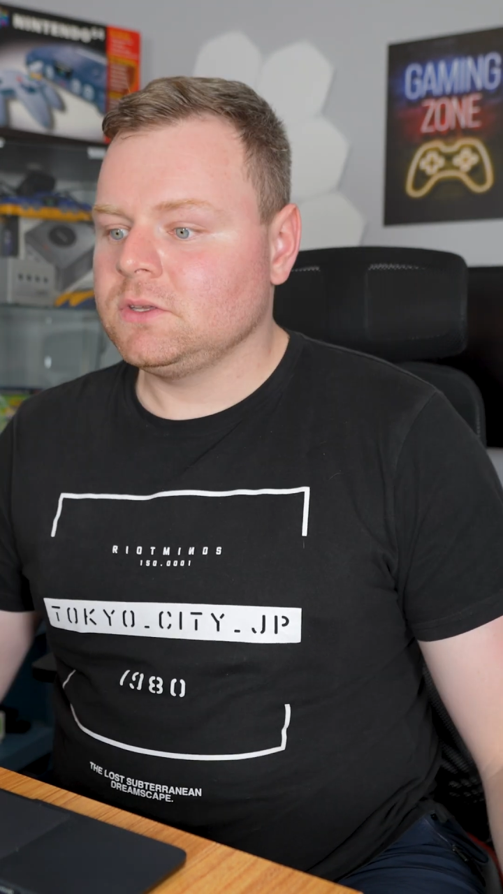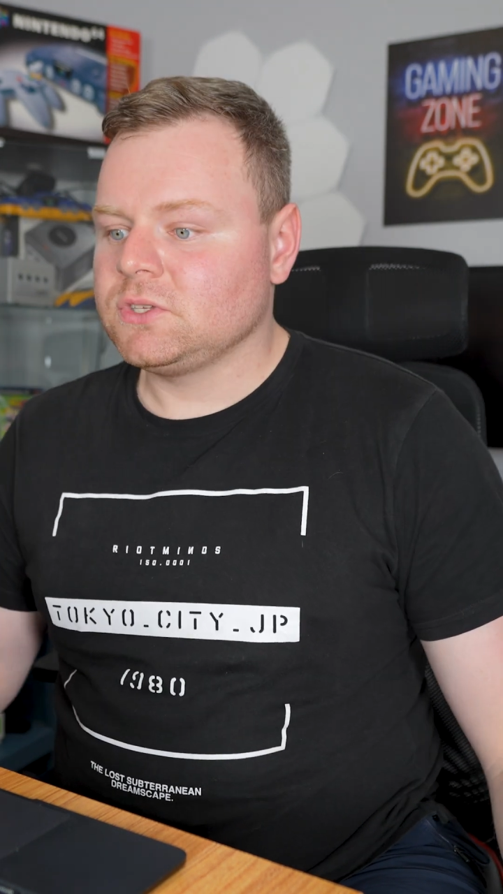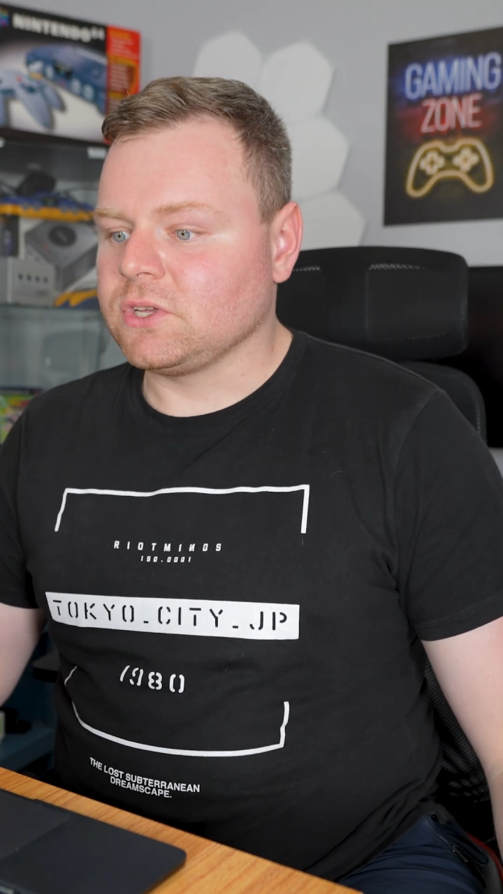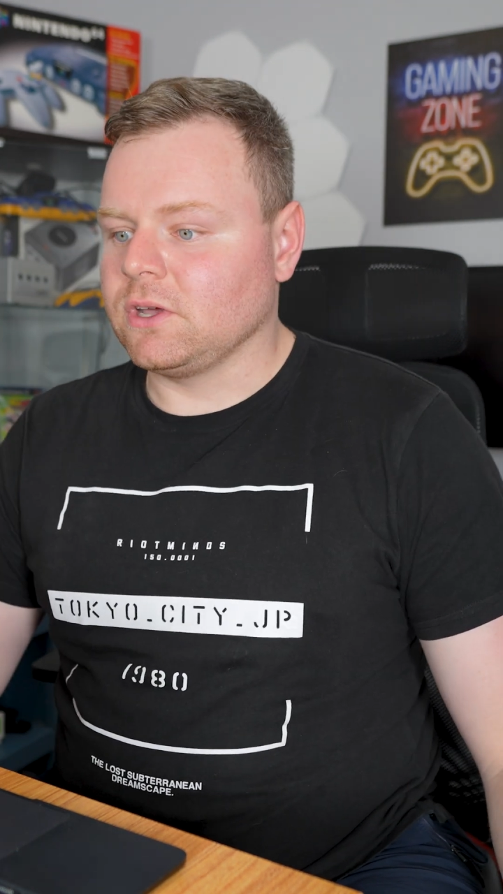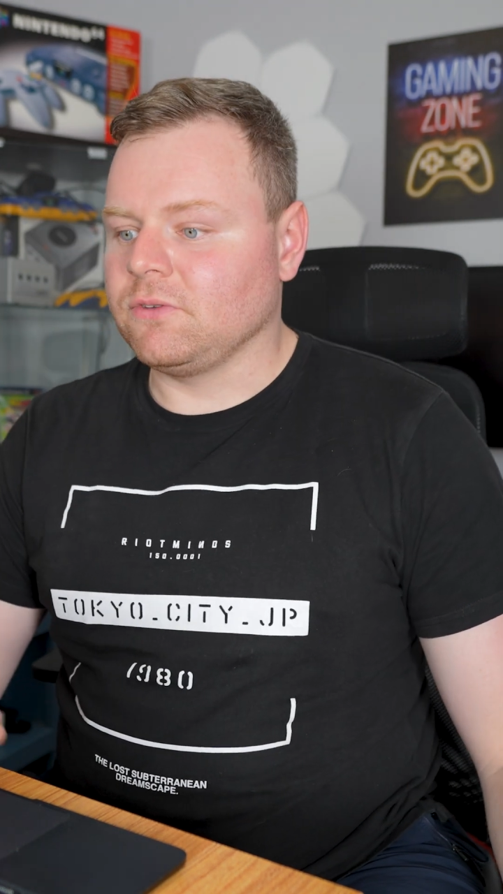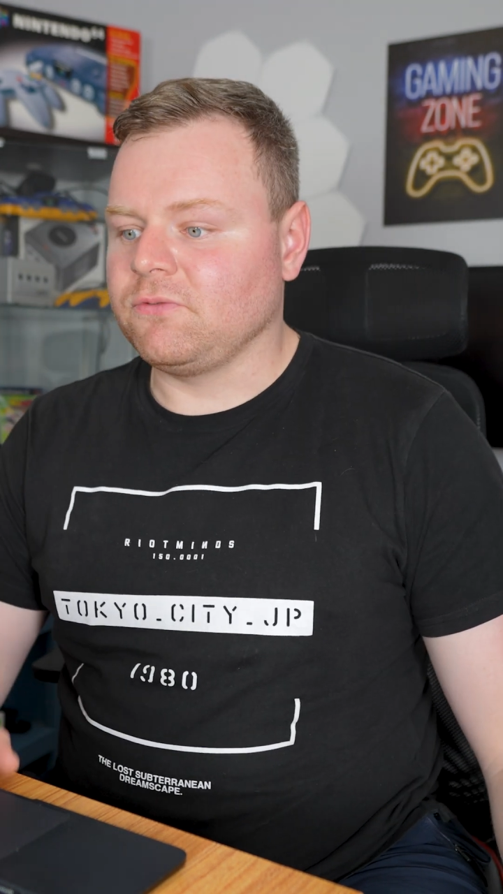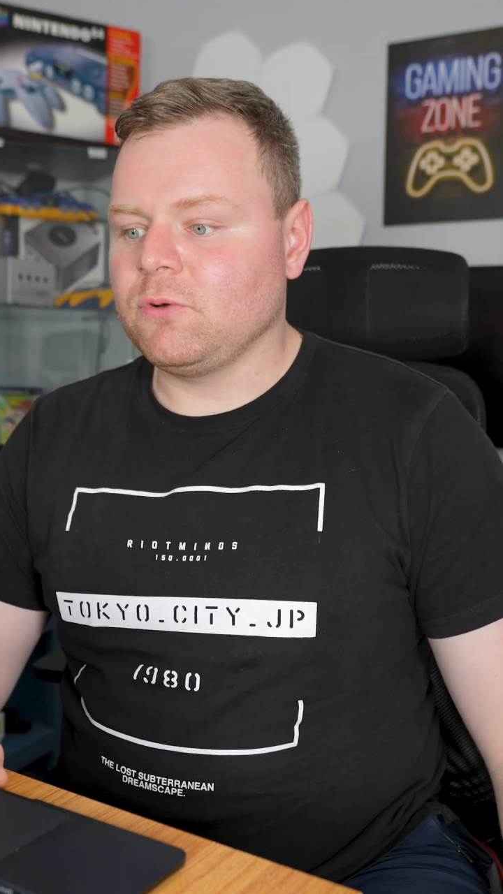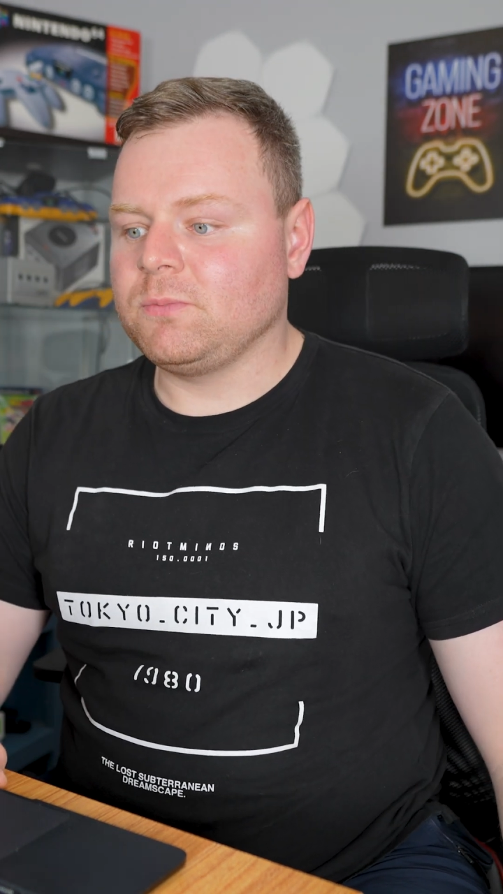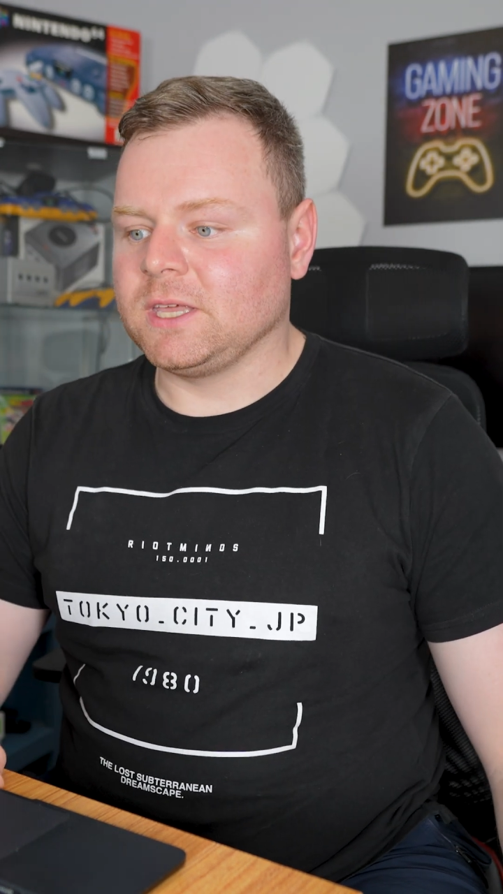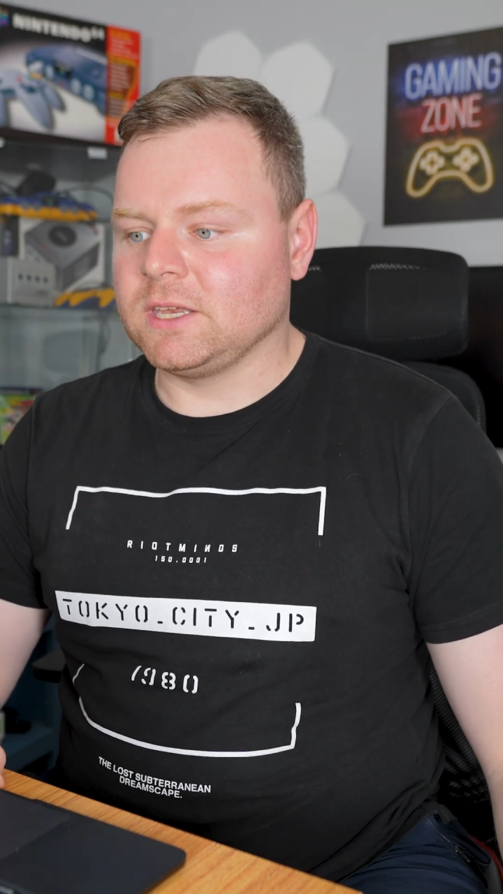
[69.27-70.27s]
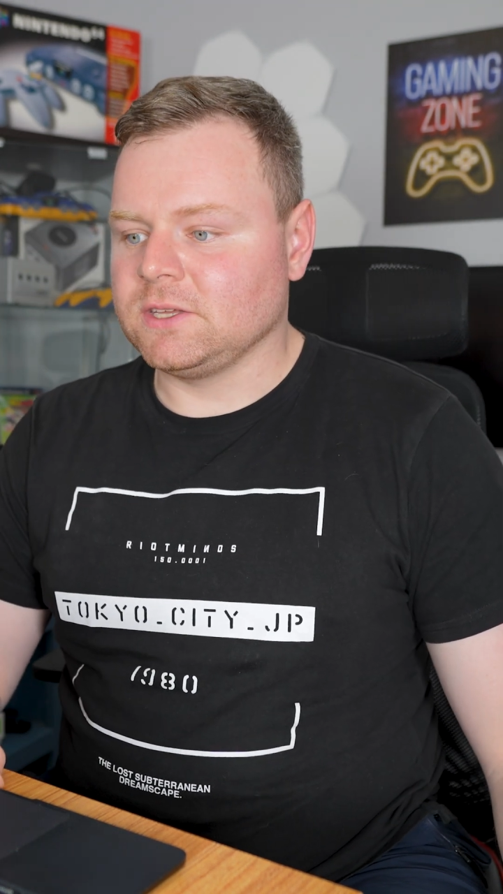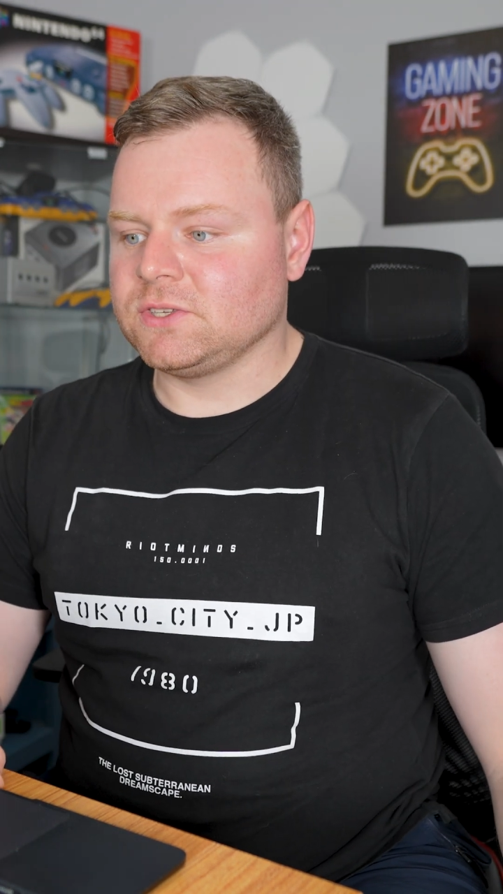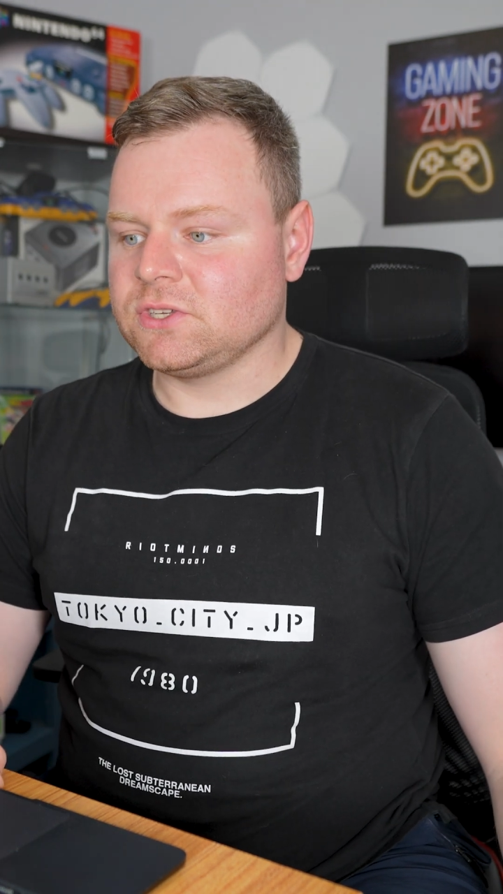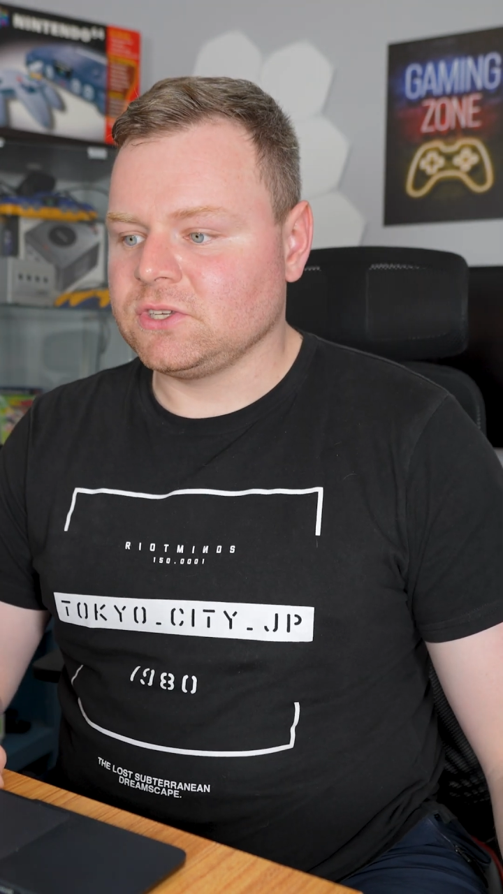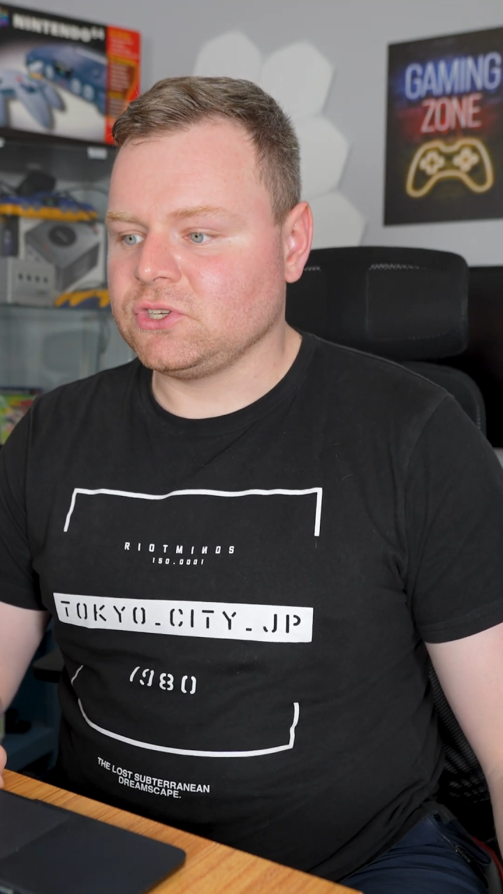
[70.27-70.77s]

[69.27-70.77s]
So for beginners,